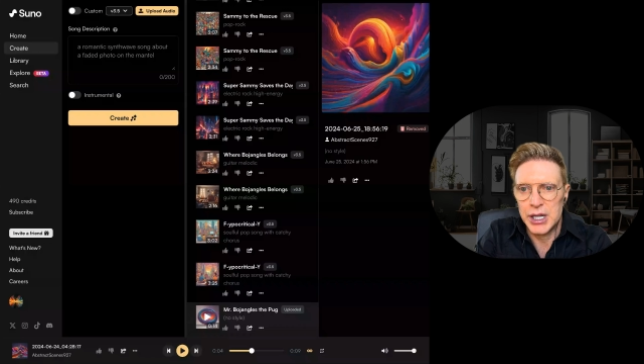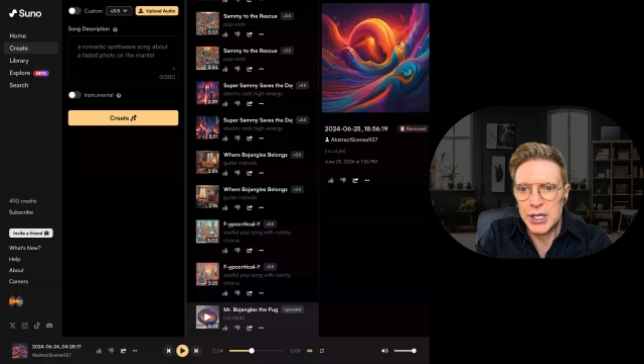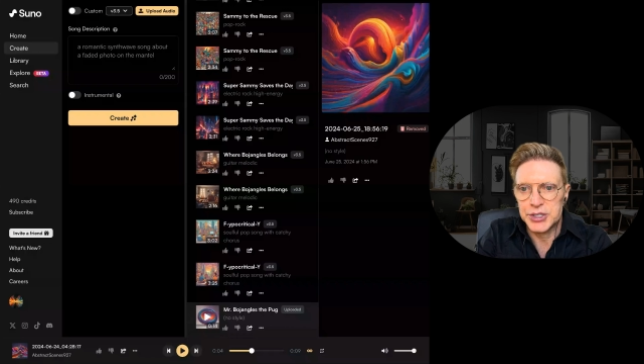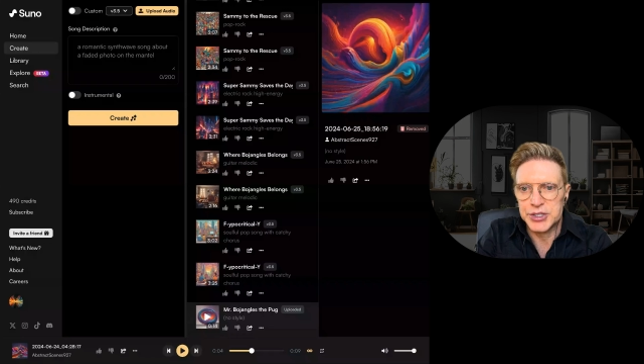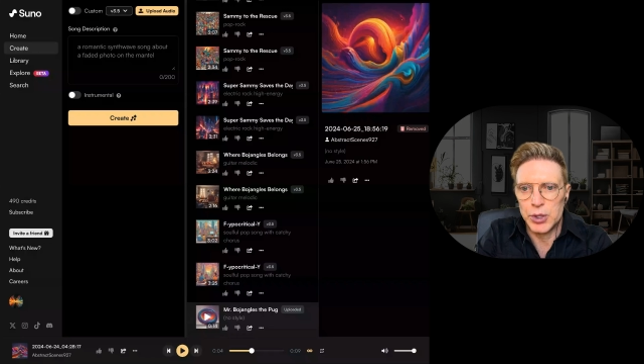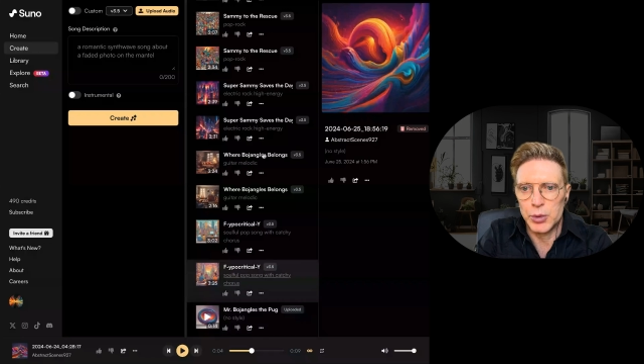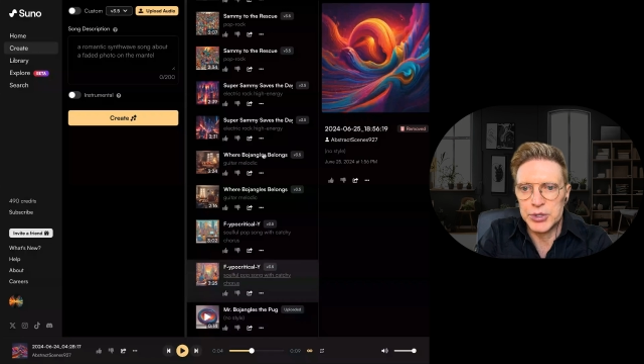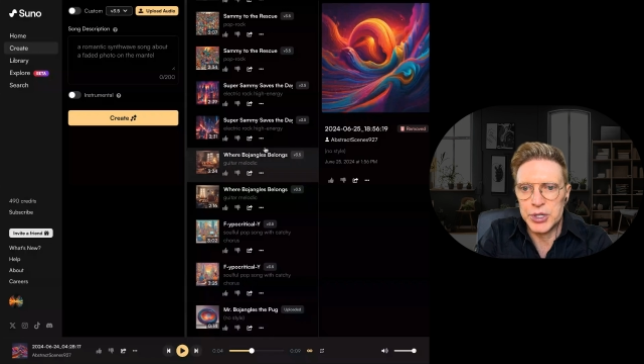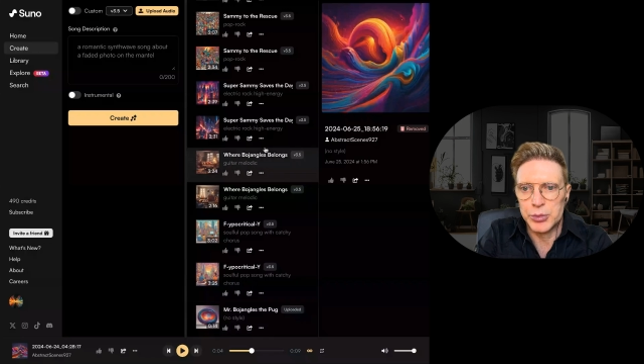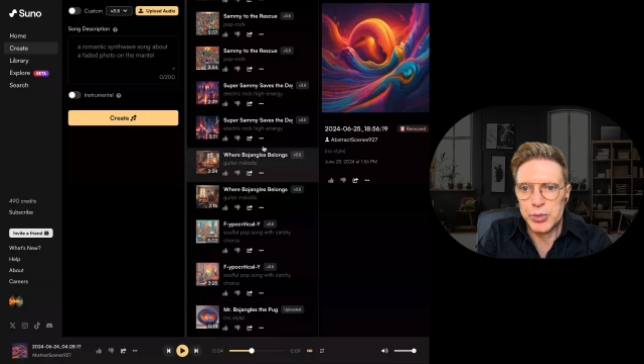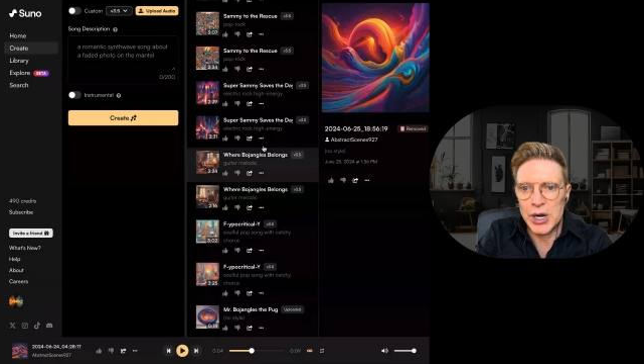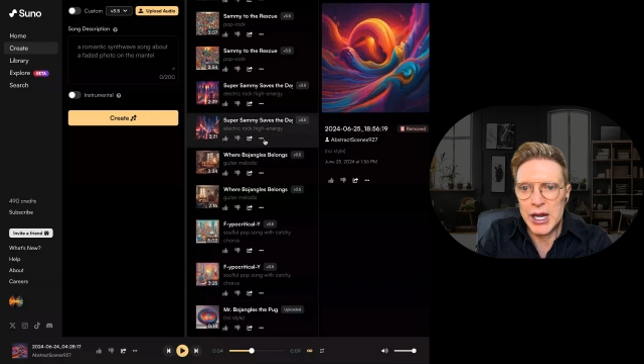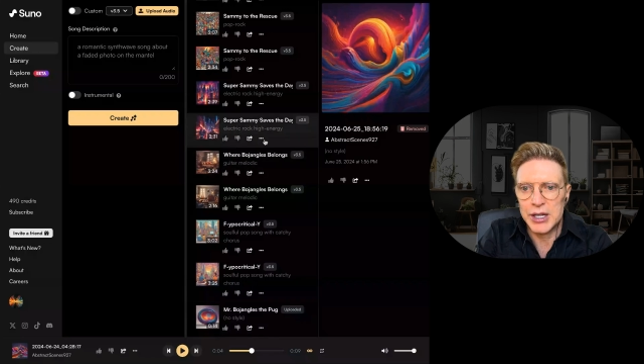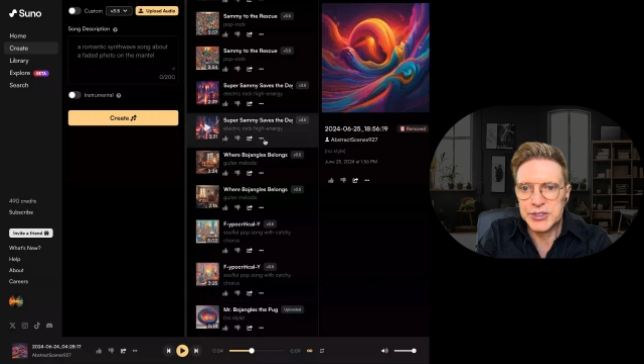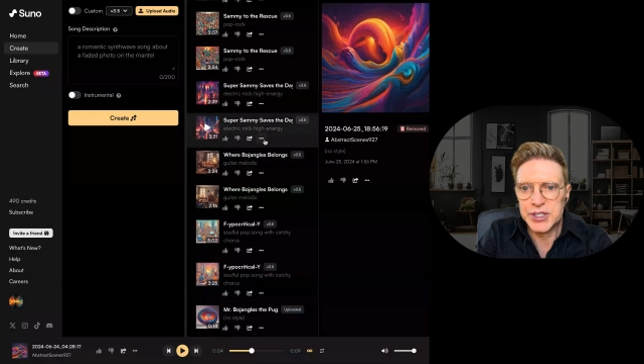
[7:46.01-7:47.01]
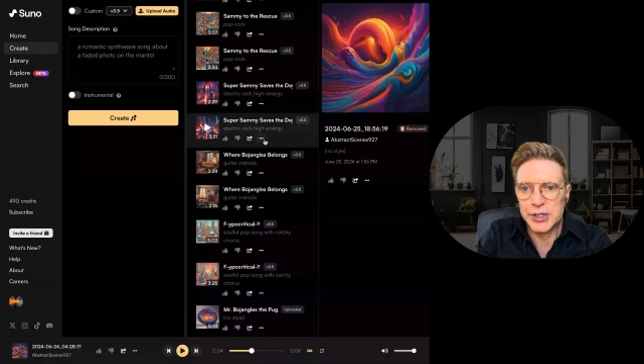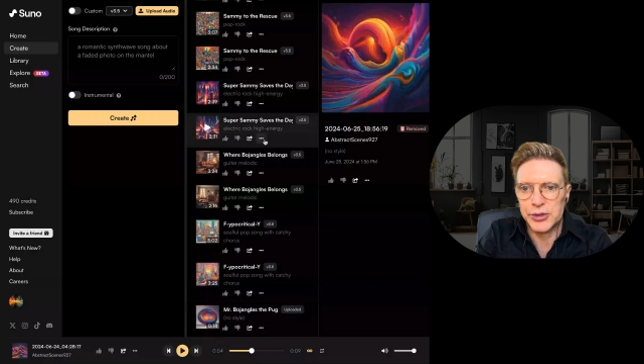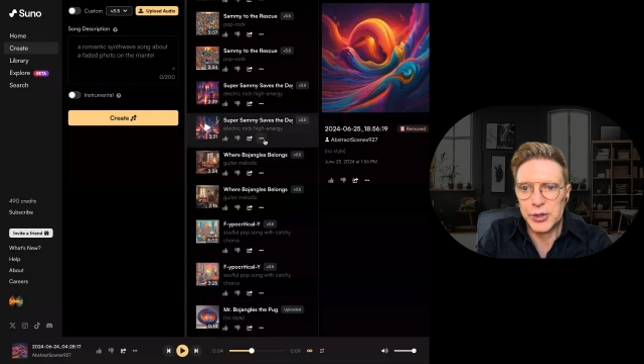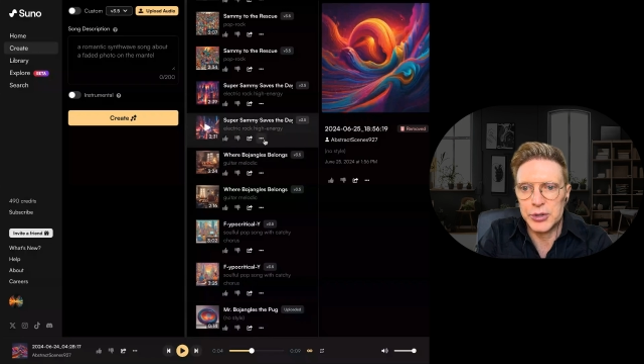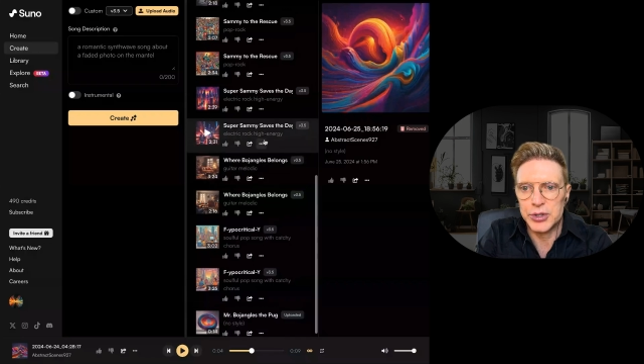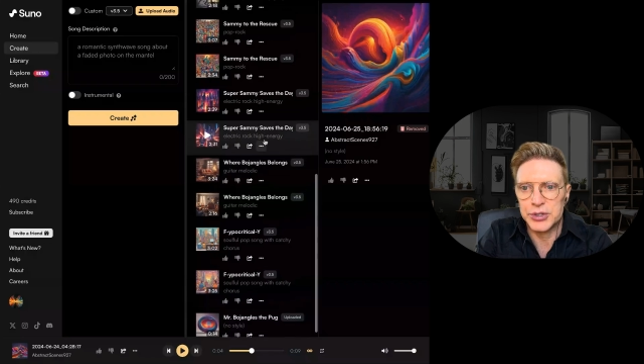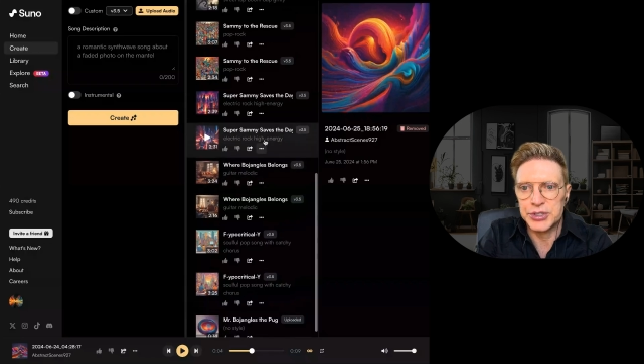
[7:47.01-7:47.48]
So when you're browsing
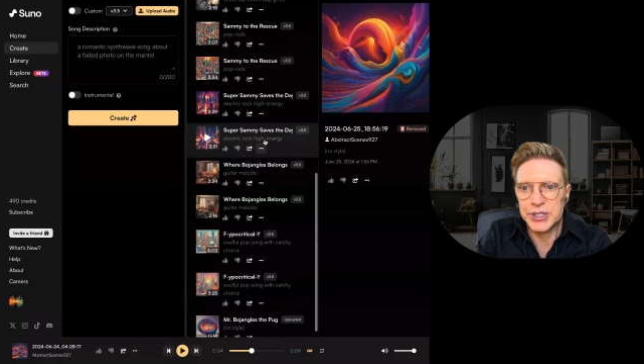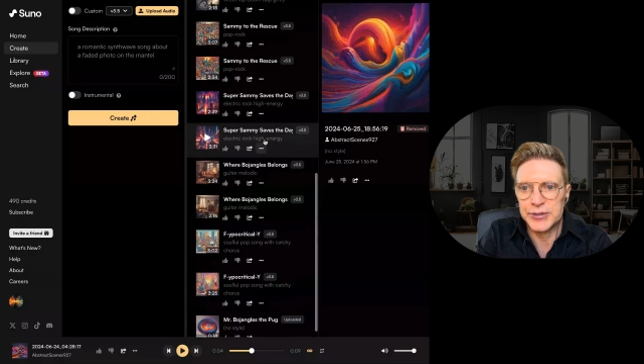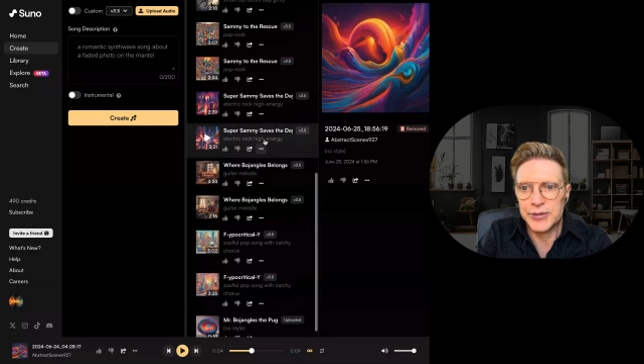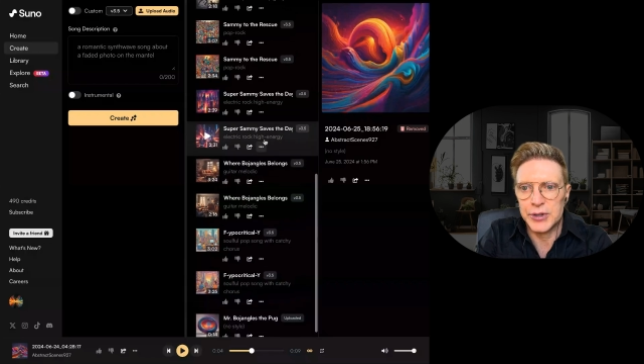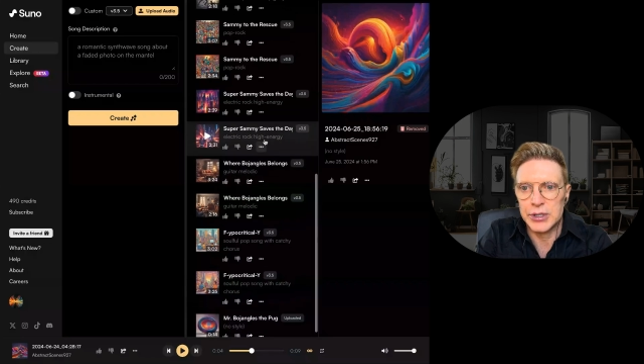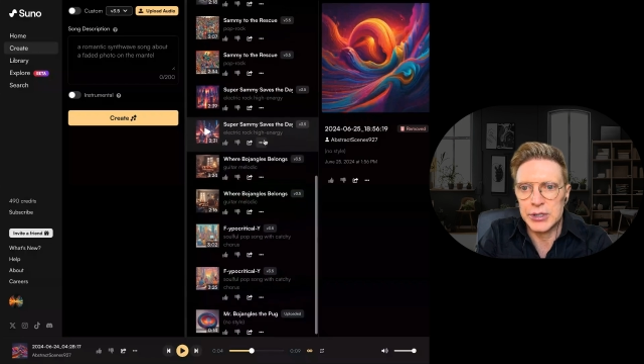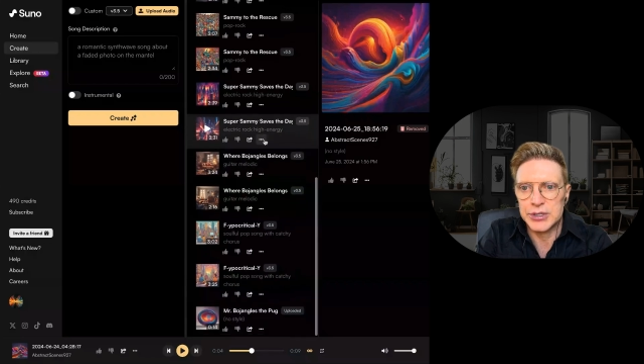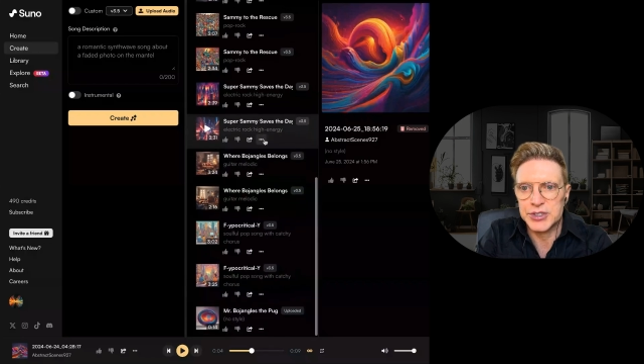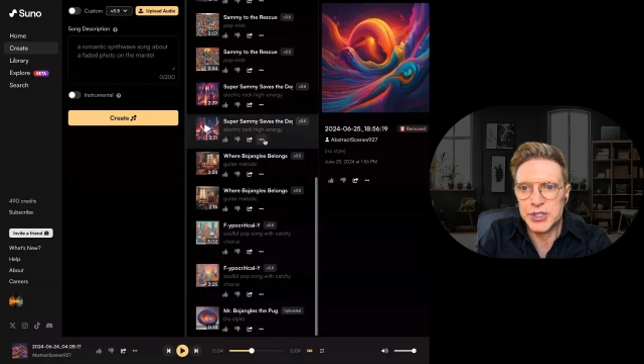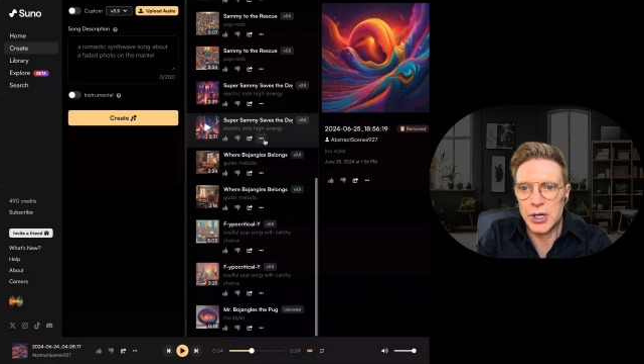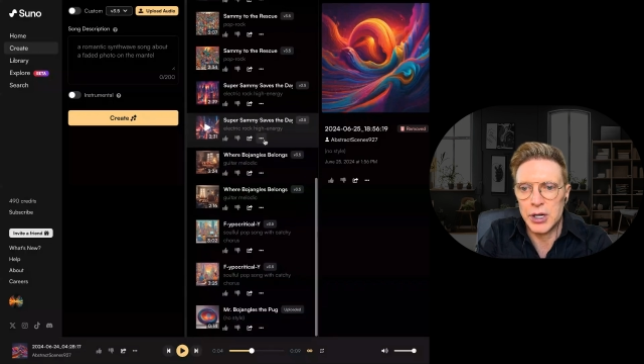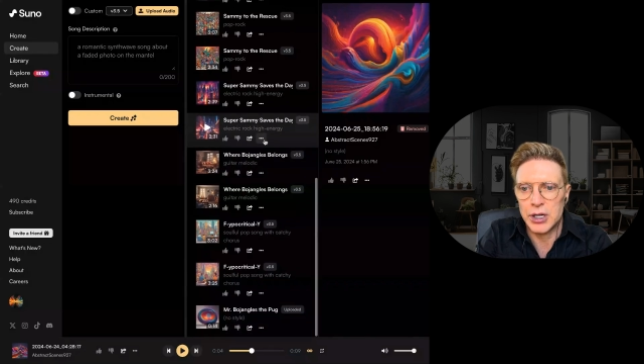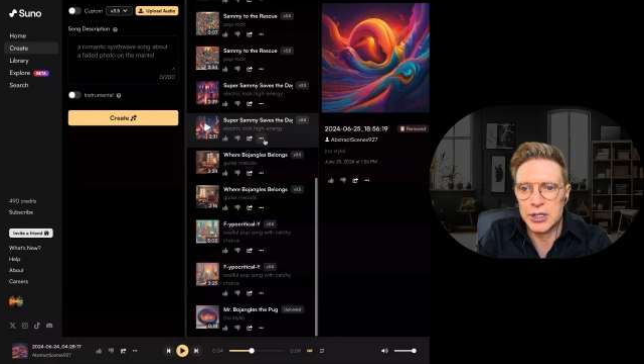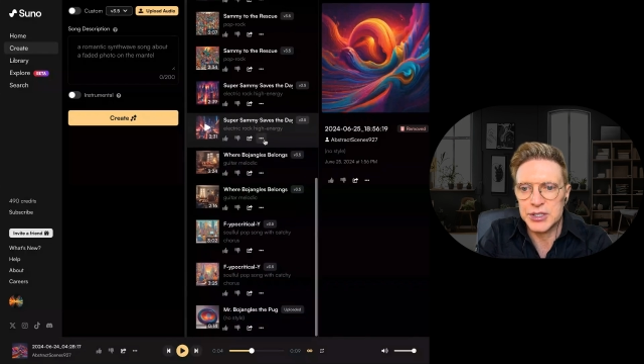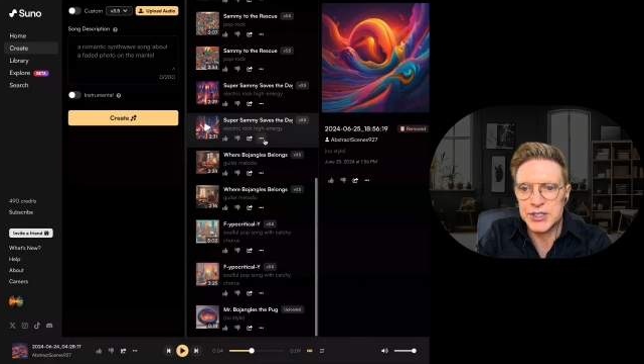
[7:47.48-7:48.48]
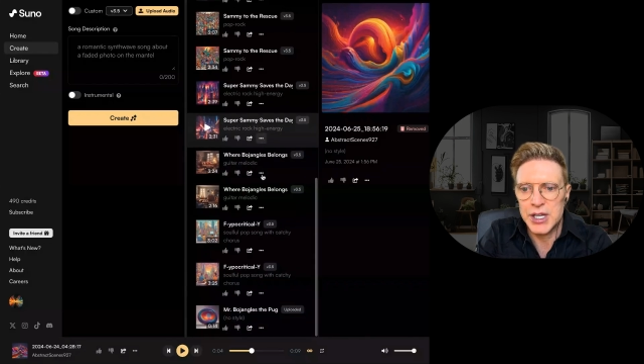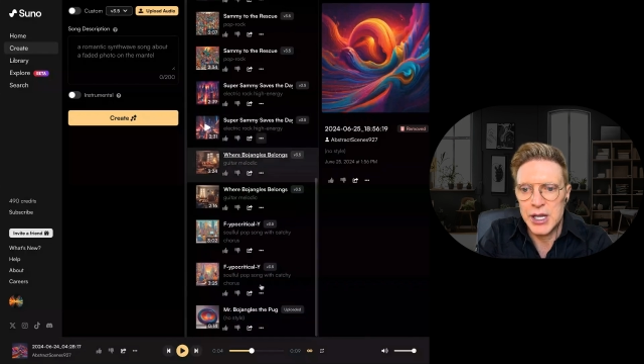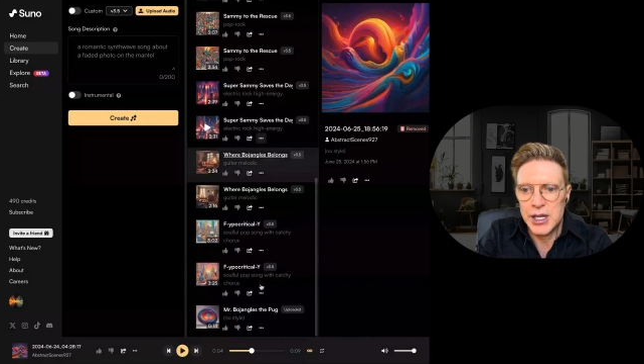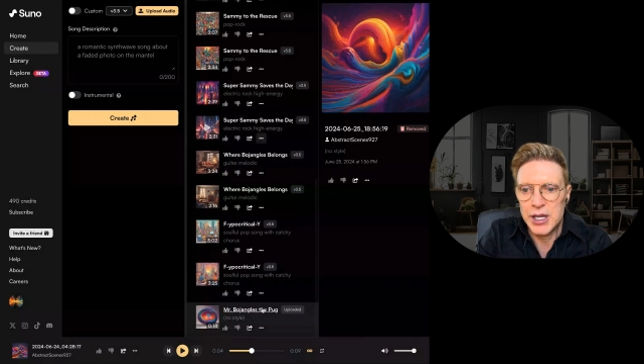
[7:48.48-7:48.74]
through your different songs,